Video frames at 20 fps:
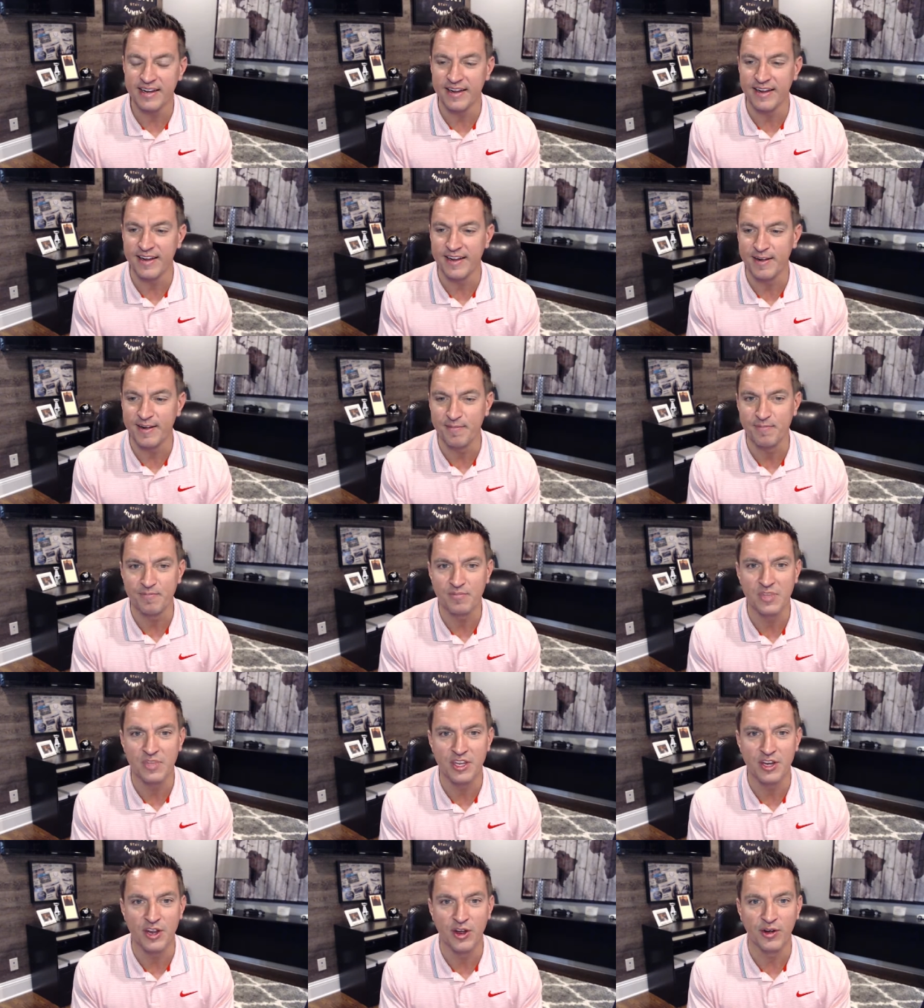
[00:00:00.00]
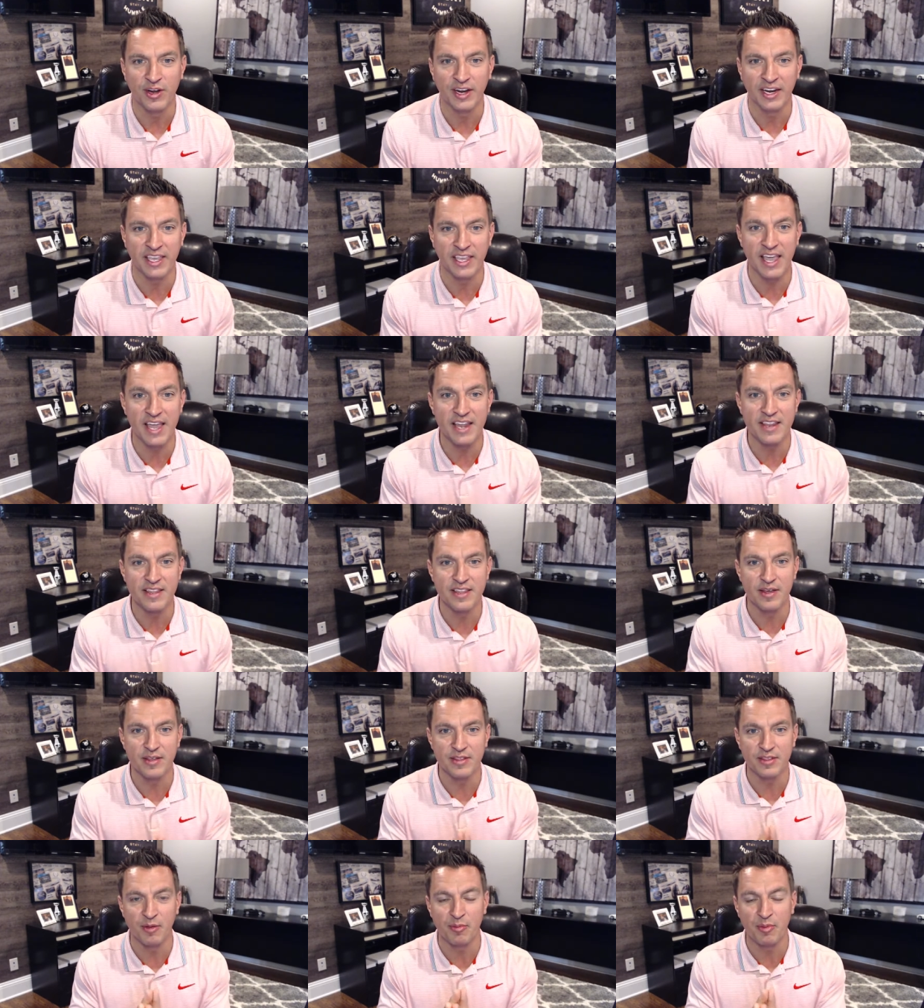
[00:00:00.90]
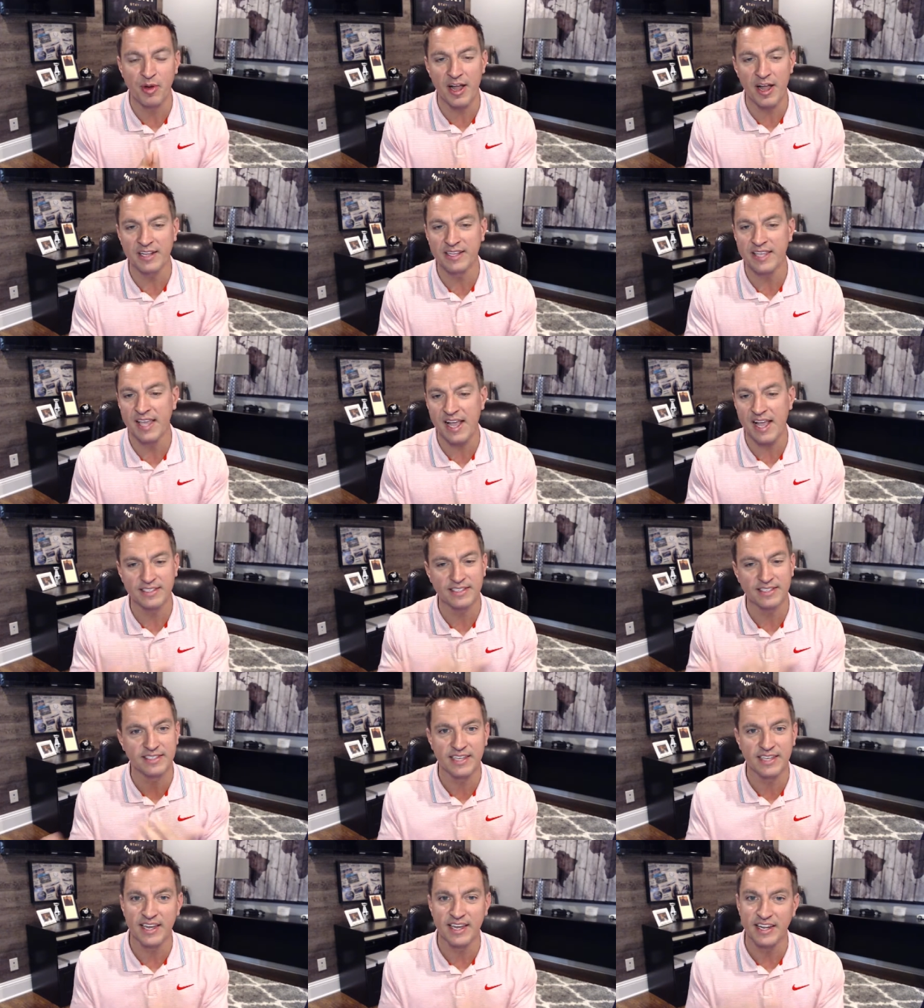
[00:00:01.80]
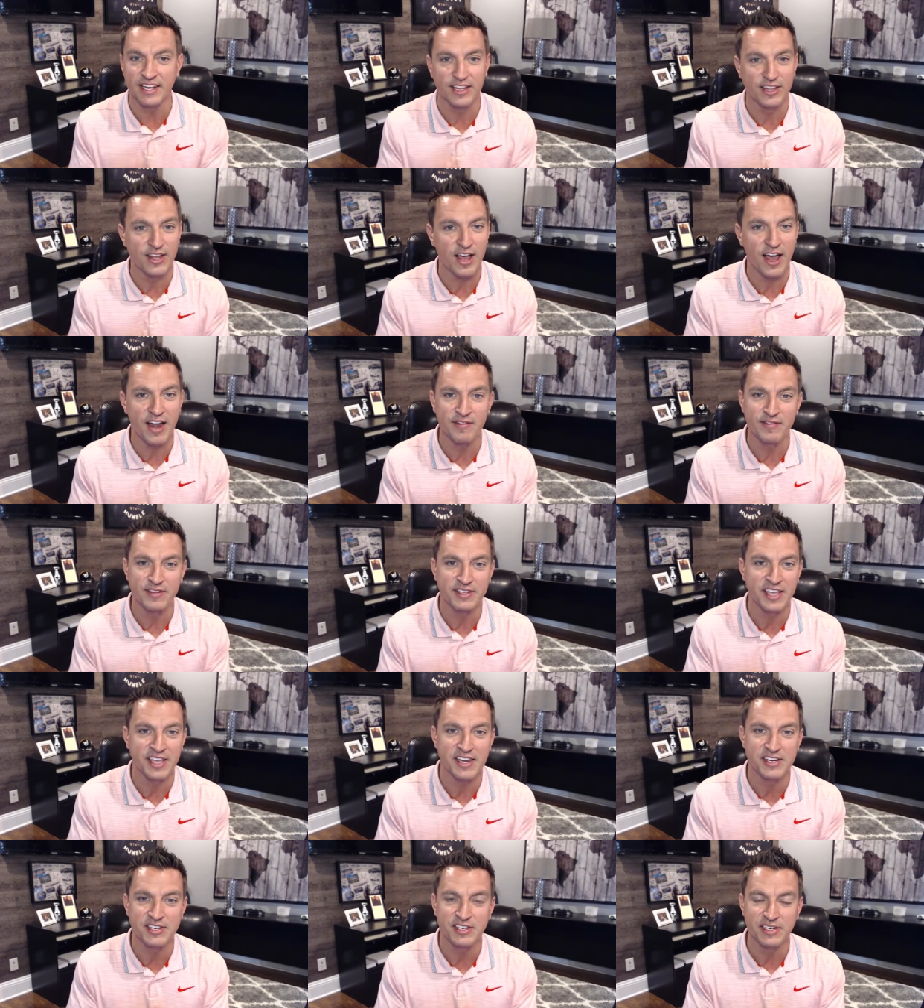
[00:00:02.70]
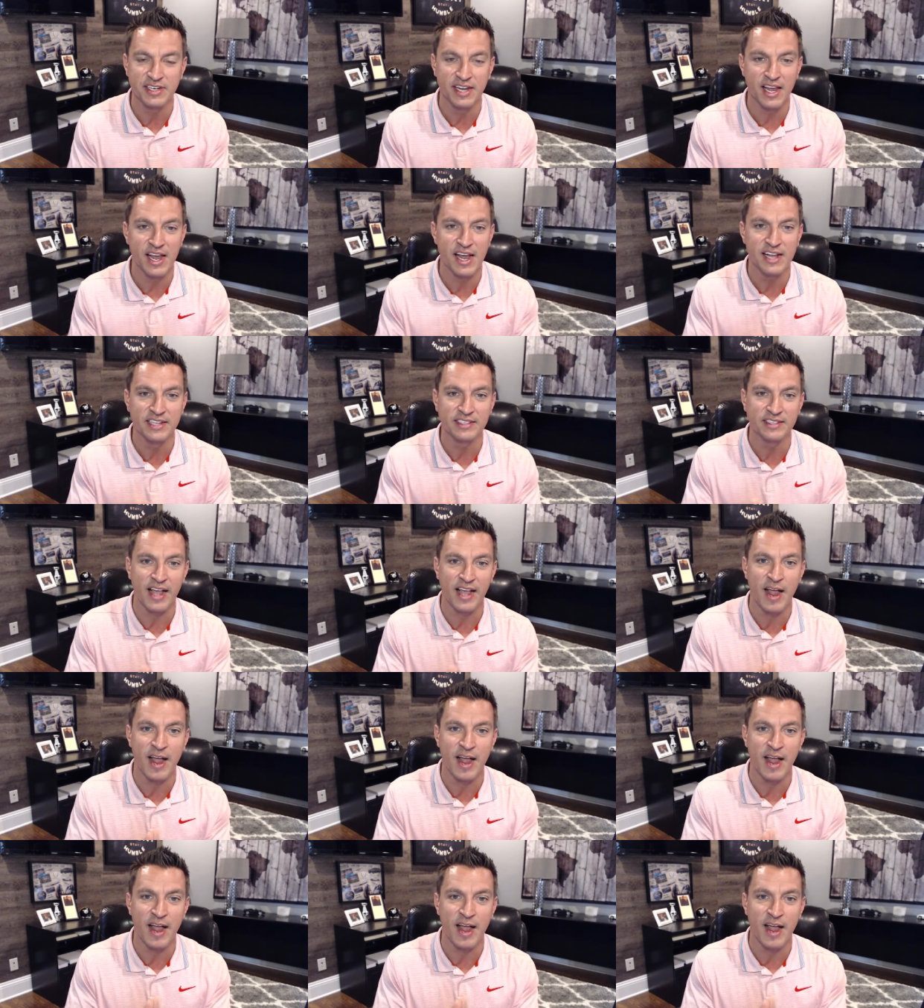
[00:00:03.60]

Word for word: Um, you know, again, the, the podcast is getting a lot of attention, guys.